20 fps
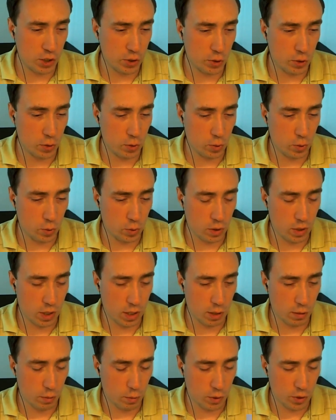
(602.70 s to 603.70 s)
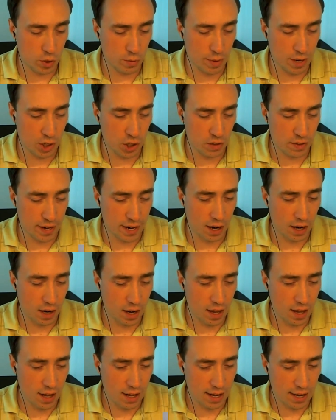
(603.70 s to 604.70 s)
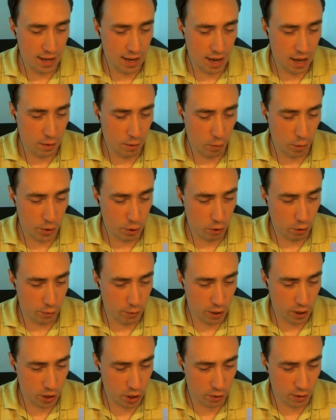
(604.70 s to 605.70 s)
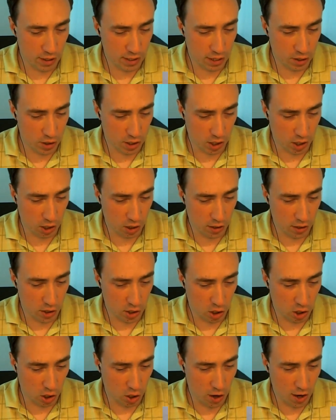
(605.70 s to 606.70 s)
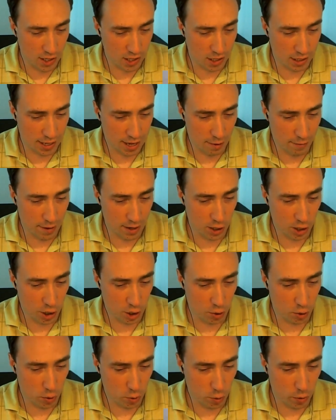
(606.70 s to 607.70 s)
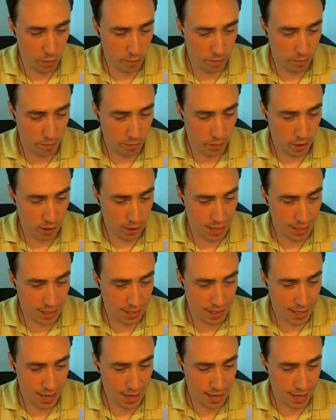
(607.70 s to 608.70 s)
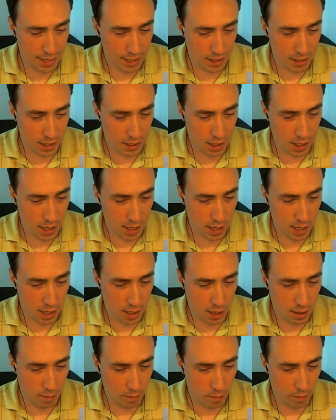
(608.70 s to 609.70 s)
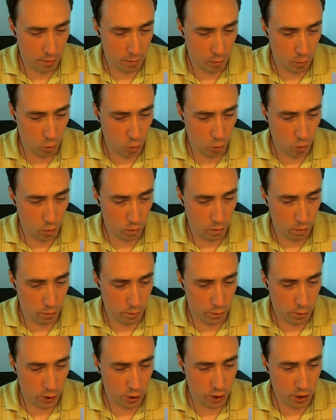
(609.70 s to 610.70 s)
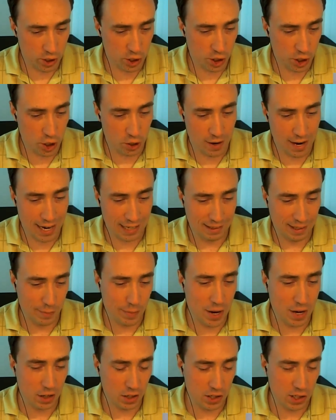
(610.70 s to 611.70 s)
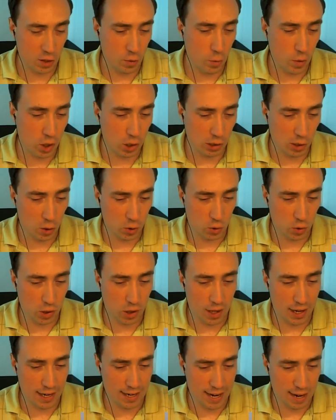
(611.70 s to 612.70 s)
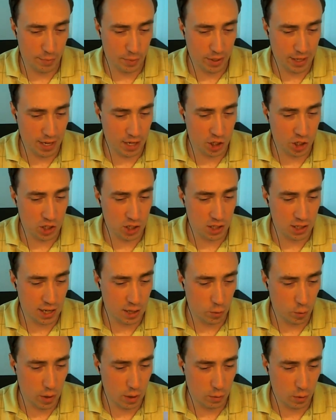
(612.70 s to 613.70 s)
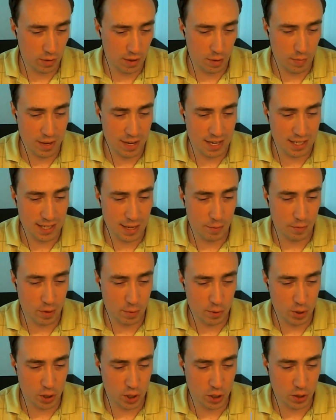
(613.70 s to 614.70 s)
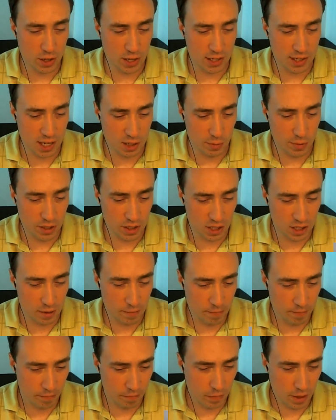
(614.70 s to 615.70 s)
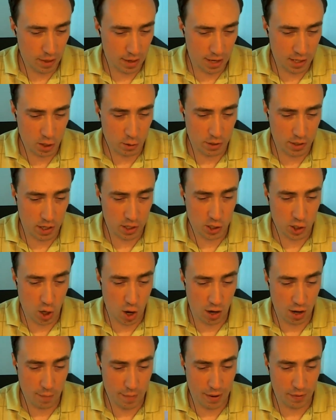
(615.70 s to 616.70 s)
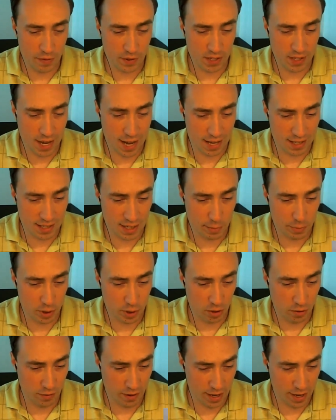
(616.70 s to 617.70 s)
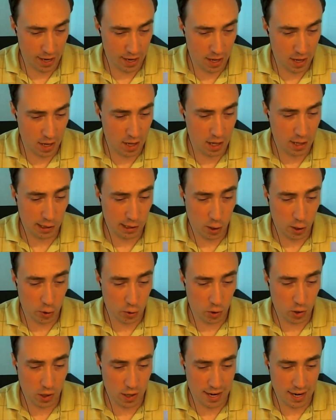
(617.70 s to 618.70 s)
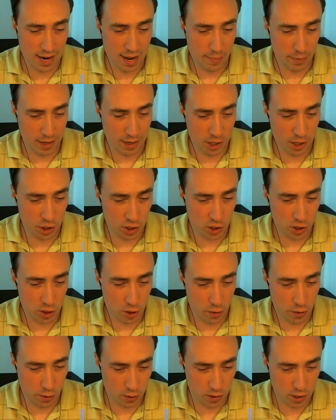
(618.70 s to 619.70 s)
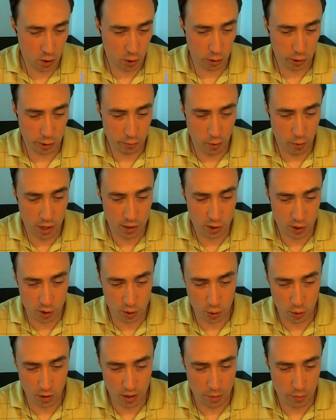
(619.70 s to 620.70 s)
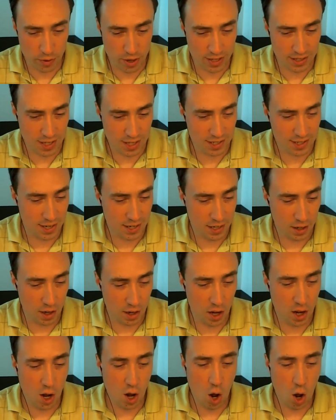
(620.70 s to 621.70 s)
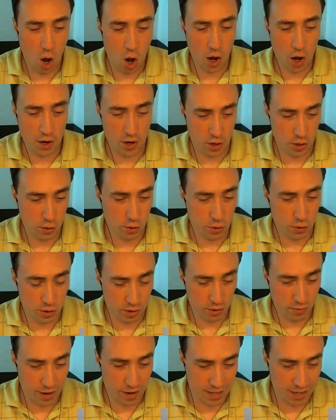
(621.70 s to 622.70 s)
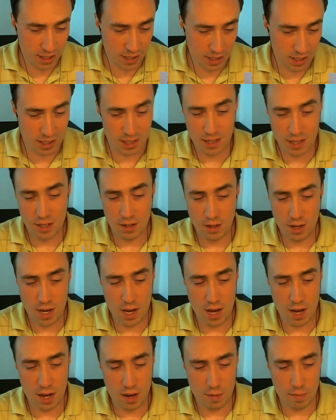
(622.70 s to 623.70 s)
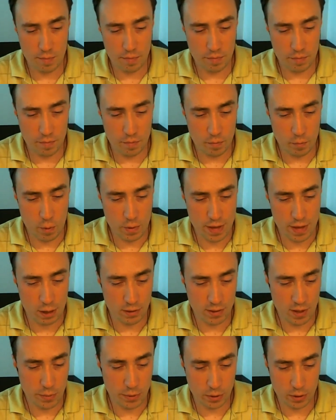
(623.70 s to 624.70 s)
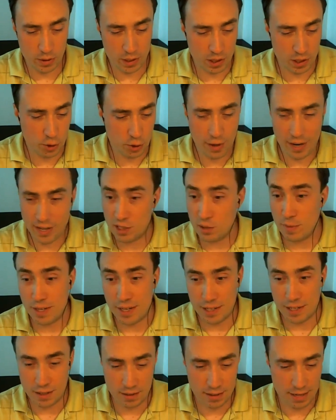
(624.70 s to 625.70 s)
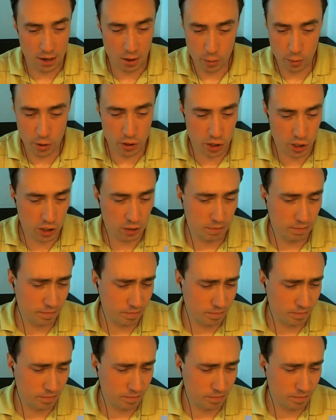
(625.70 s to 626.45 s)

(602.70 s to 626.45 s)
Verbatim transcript: to uh, what you mentioned there, what you're referring to is there's a, there's a clause in the F A Q that says, uh, First, the secure handling policy, what are local client applications and when will they be exempt from security assessments? And so it does talk about this concept of a local client applications are those that only run, store, and process data on a user's device um, without the ability to transmit it outwards.